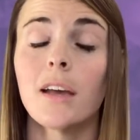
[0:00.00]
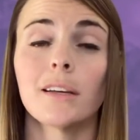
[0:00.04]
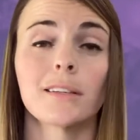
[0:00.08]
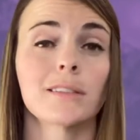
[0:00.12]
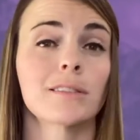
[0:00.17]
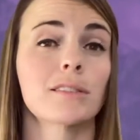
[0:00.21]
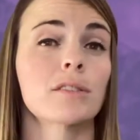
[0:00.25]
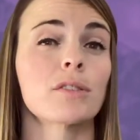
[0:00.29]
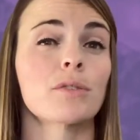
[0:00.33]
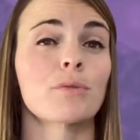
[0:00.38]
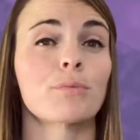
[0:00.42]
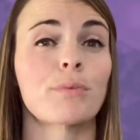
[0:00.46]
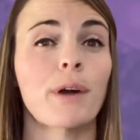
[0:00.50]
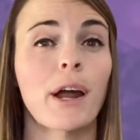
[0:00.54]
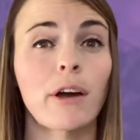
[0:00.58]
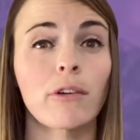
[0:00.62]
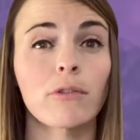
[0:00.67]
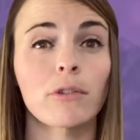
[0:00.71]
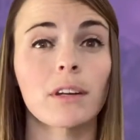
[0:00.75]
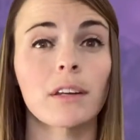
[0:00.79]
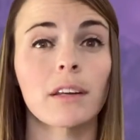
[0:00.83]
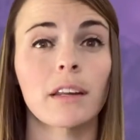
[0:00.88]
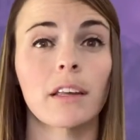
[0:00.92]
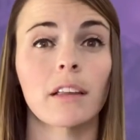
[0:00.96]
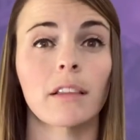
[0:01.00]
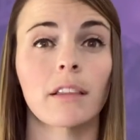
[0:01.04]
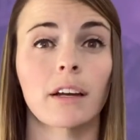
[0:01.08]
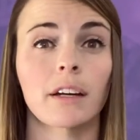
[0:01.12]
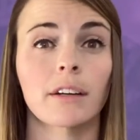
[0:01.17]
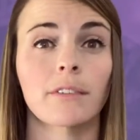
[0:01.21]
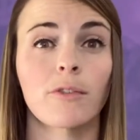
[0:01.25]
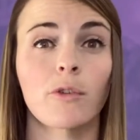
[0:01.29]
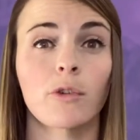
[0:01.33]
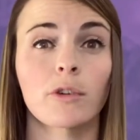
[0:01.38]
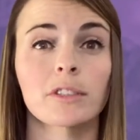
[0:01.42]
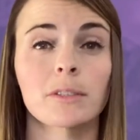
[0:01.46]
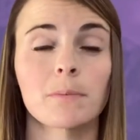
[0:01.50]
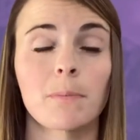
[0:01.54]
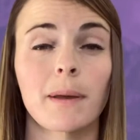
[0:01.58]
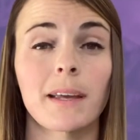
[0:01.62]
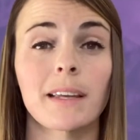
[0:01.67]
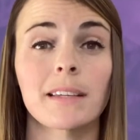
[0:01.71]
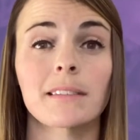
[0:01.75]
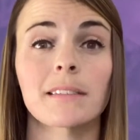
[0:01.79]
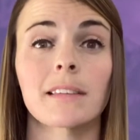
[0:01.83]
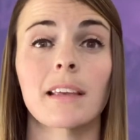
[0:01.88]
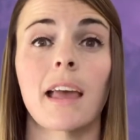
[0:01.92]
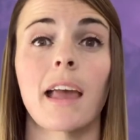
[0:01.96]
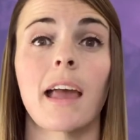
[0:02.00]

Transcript: surrounding Hill Air Force Base